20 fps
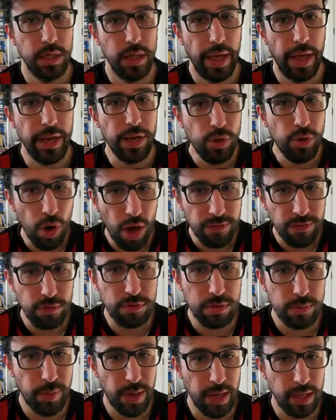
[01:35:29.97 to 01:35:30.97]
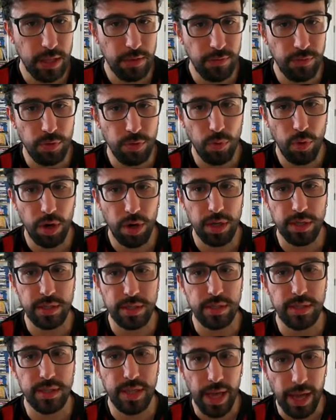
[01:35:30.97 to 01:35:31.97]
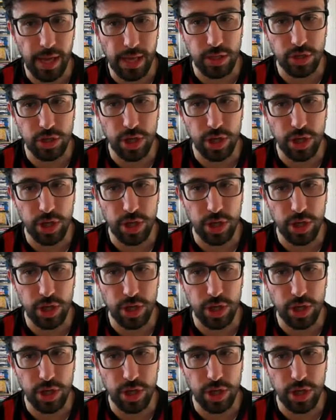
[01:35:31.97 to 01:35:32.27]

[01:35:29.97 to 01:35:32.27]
And you have to spend if you want to stay in